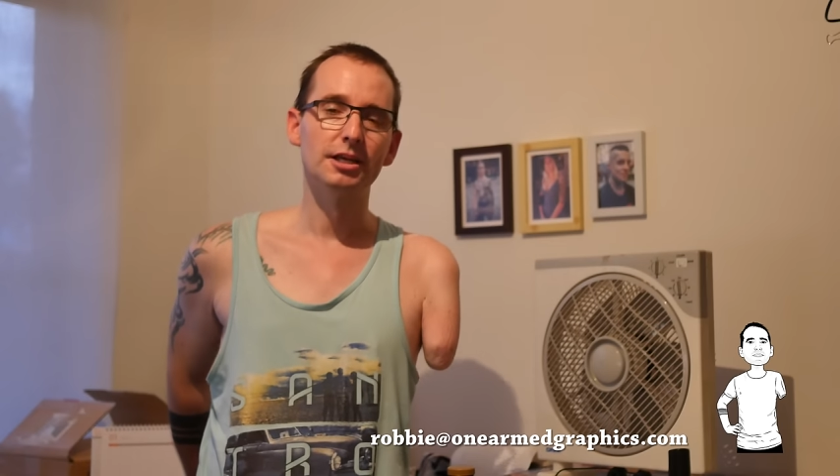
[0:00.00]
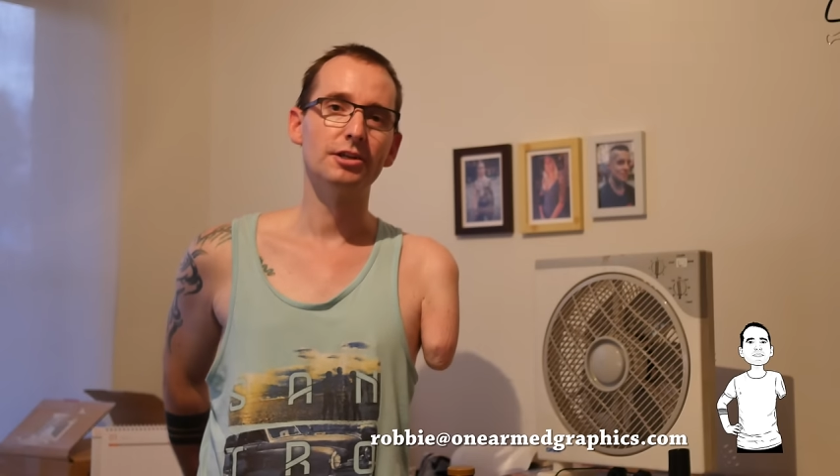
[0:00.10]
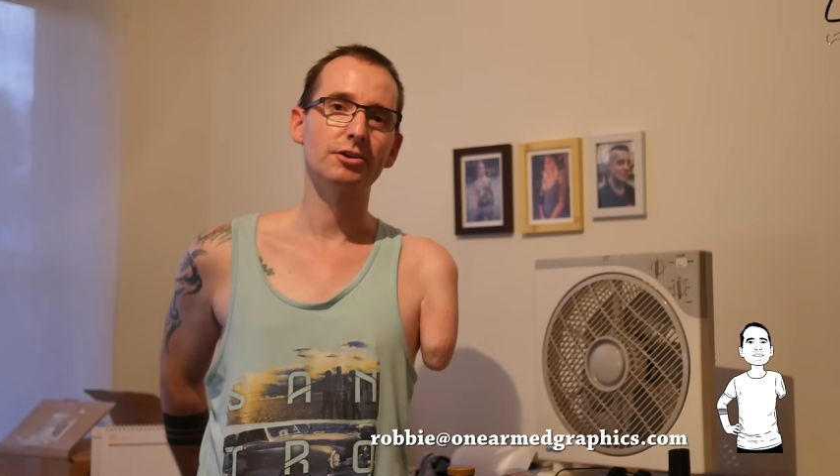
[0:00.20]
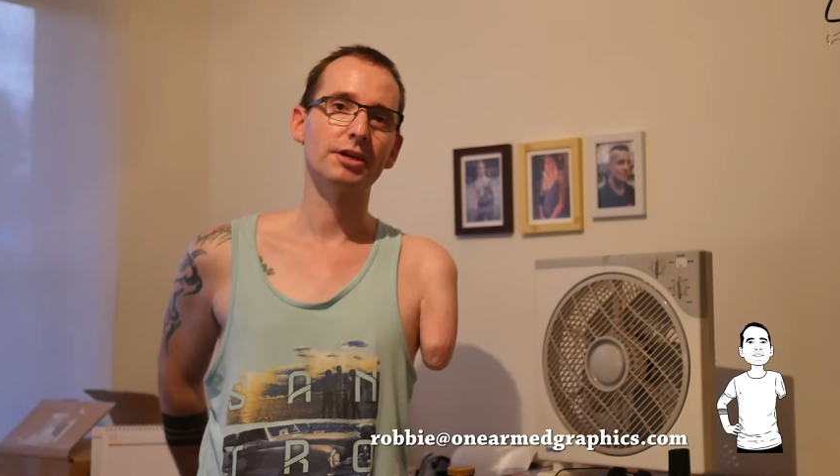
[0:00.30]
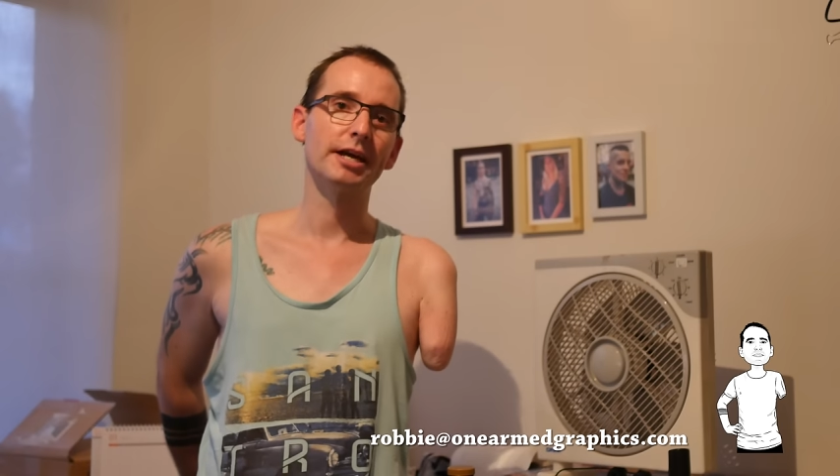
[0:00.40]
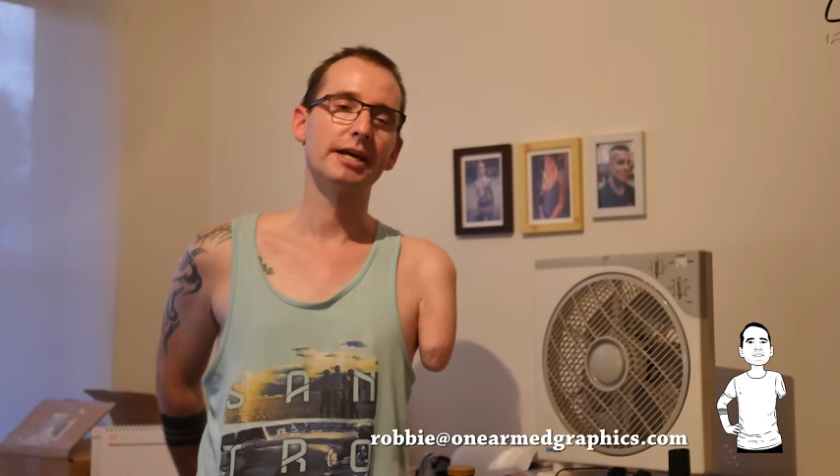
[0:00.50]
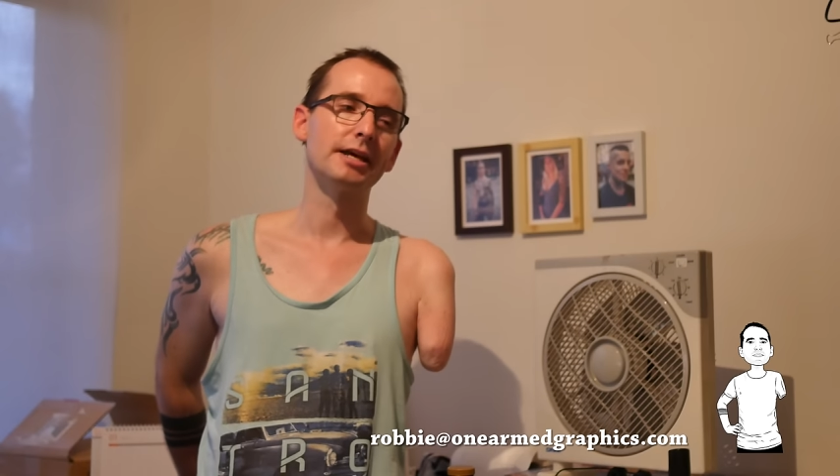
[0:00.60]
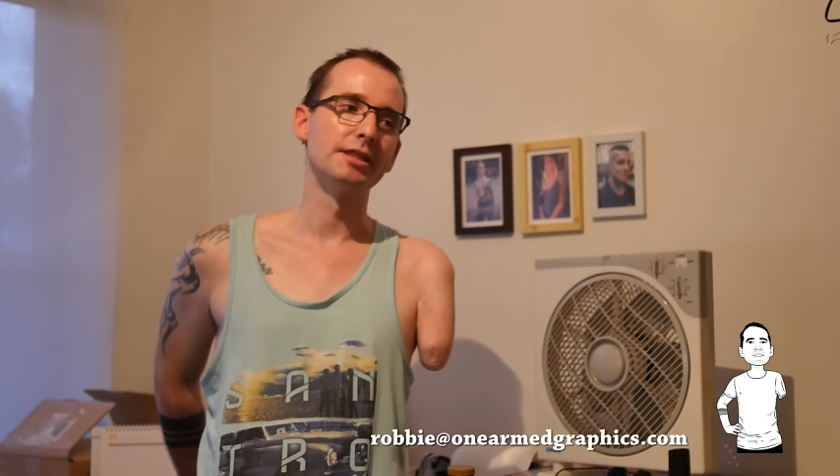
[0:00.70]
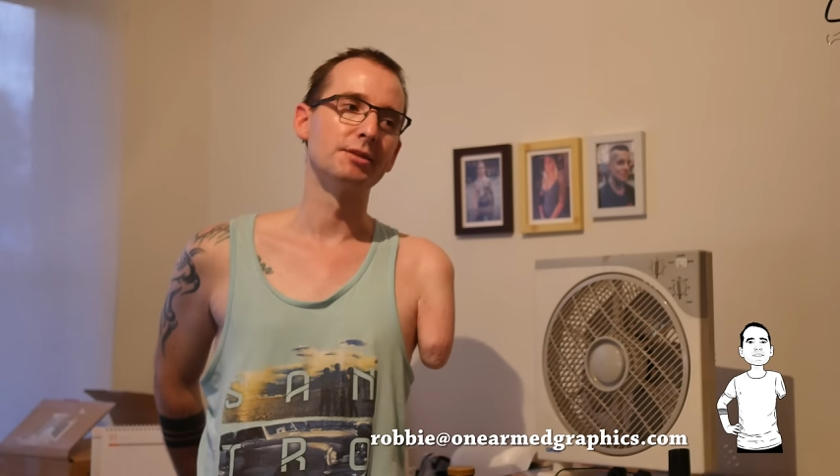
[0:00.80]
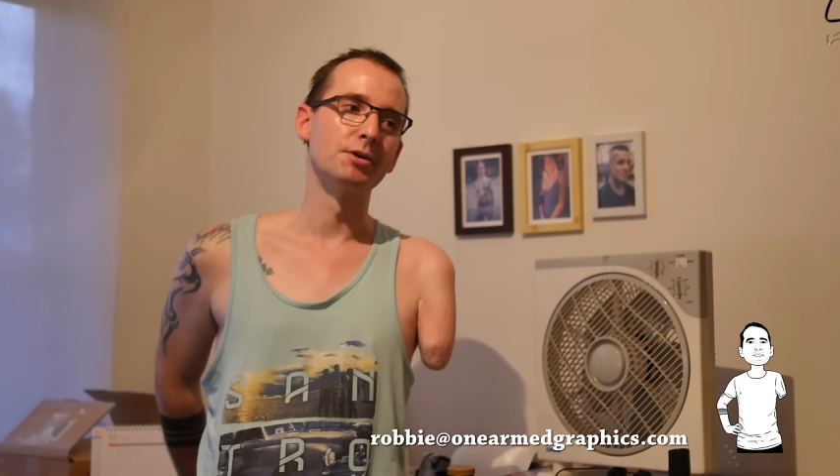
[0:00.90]
looking
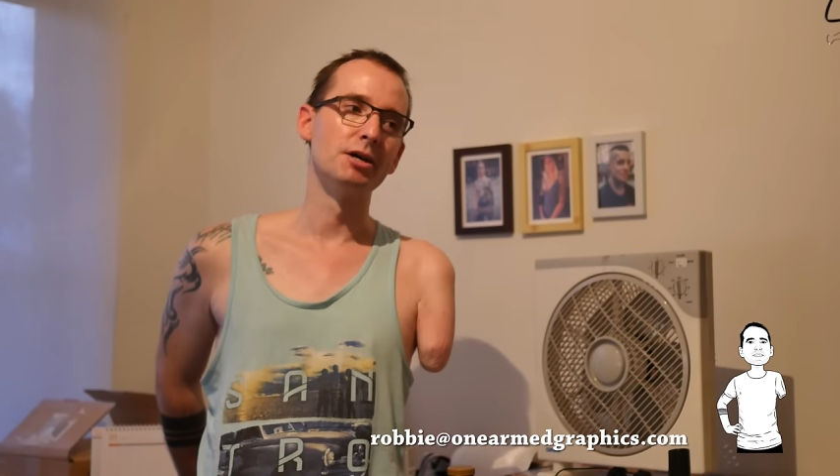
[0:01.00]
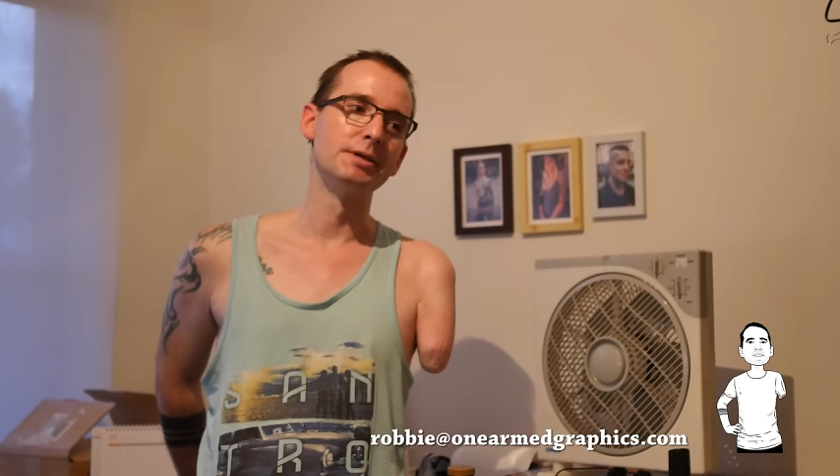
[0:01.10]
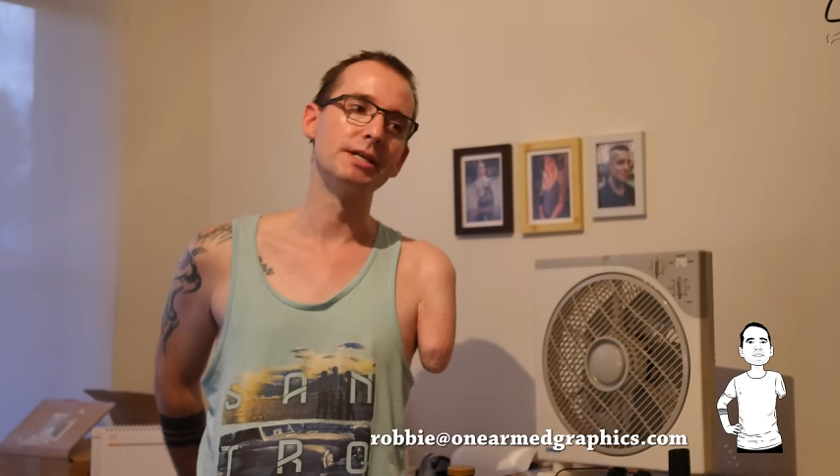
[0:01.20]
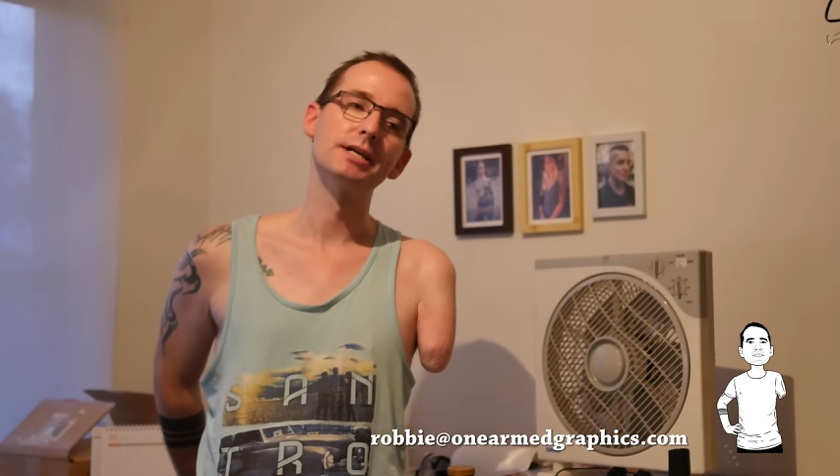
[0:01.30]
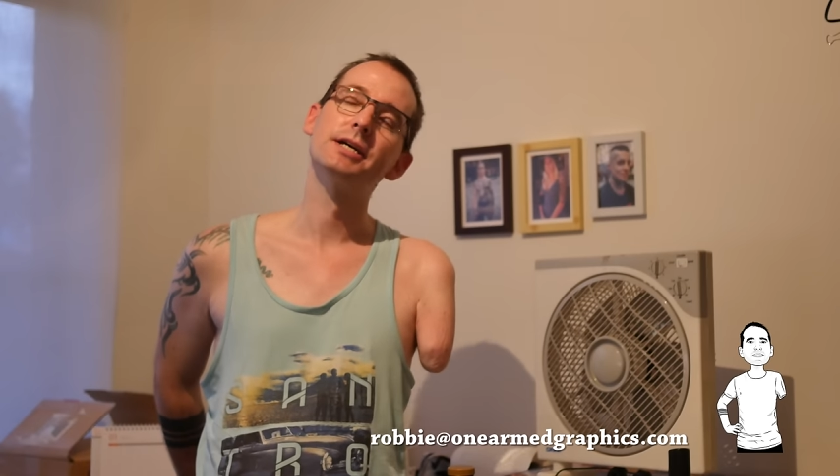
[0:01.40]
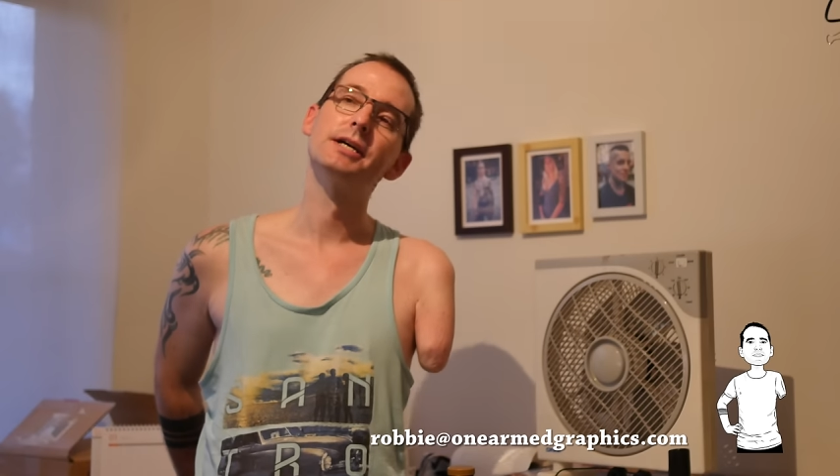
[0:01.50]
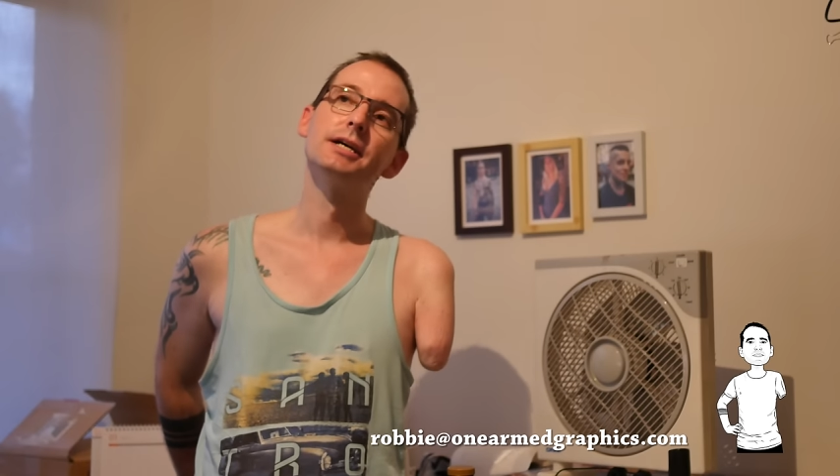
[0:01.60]
at the moment.